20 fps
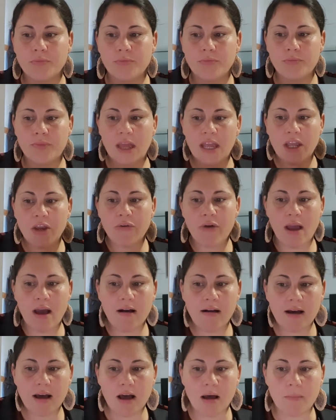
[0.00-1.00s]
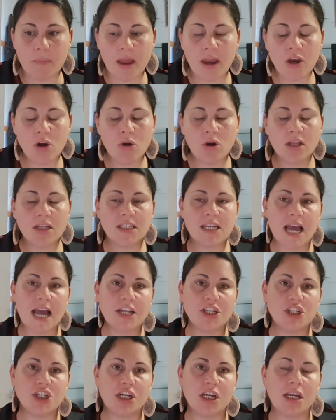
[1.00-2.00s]
your outcome, and not
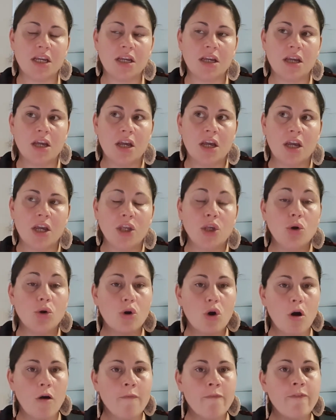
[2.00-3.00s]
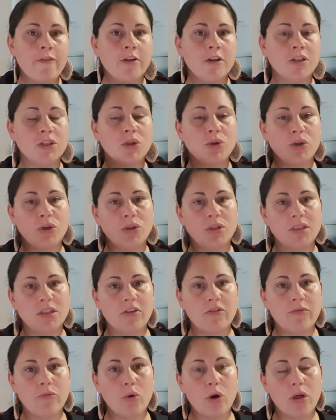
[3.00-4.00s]
attaching your confidence or your
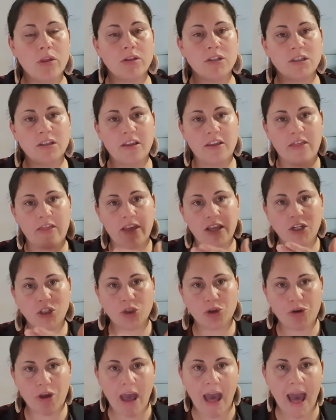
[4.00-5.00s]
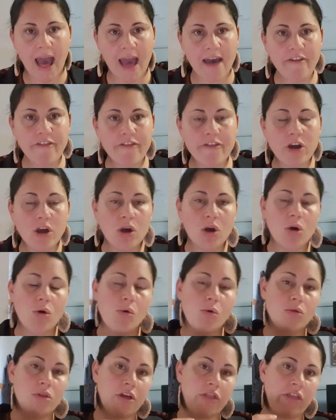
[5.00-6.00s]
self-worth to the things you have
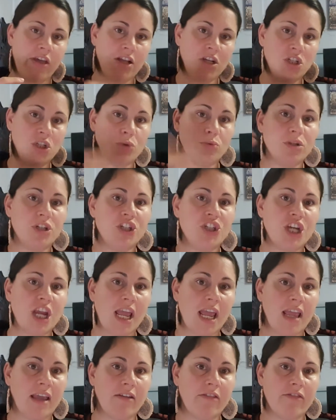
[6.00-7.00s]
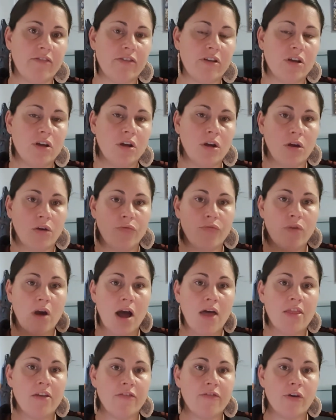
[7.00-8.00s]
or the things you achieve,
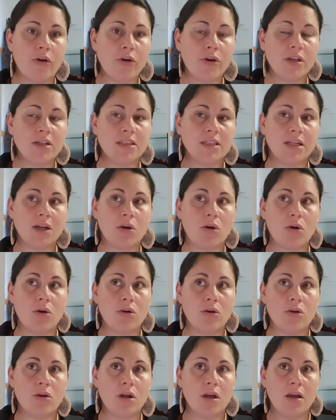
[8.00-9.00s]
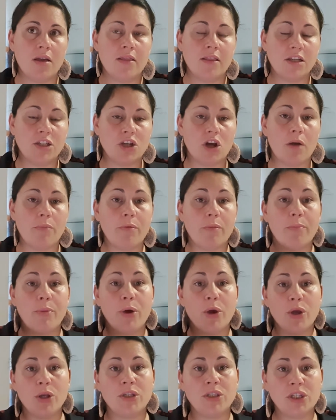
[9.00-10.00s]
rather focusing on the type of
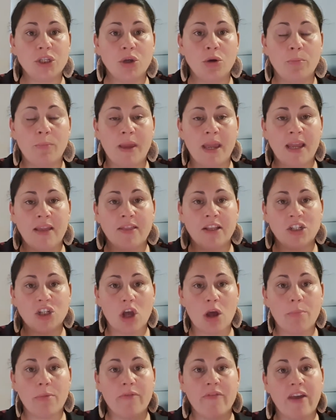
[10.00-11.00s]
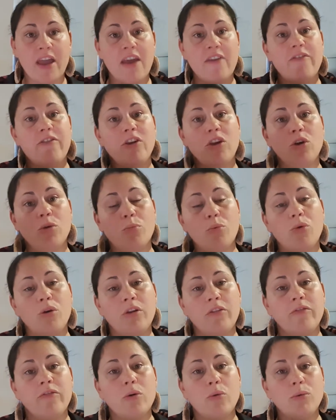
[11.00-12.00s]
person you're being and the type of effort you're
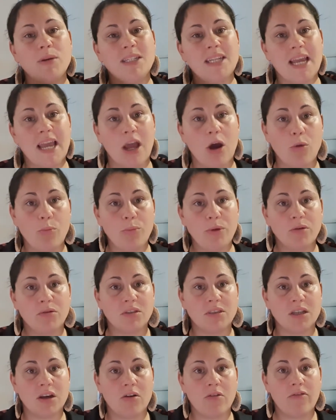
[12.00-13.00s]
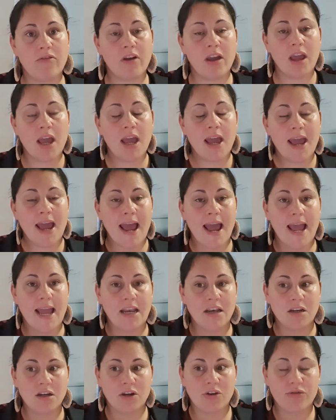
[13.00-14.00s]
putting forward to help yourself
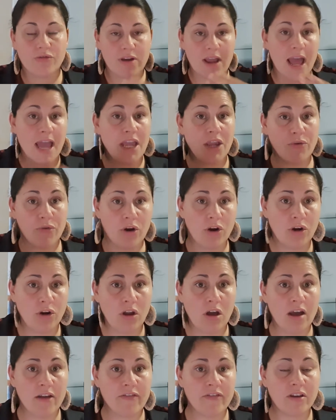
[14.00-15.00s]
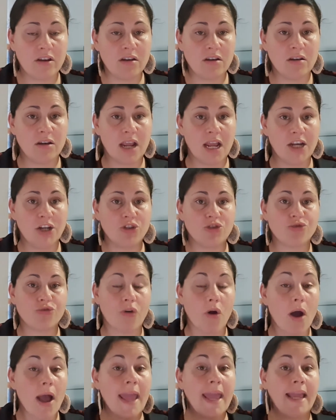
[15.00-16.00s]
and create your own life, and
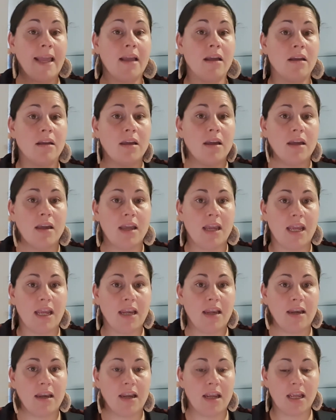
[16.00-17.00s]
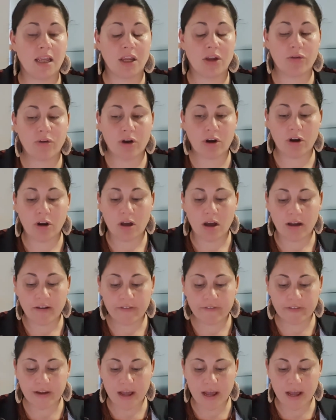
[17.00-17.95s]
trying in your own life.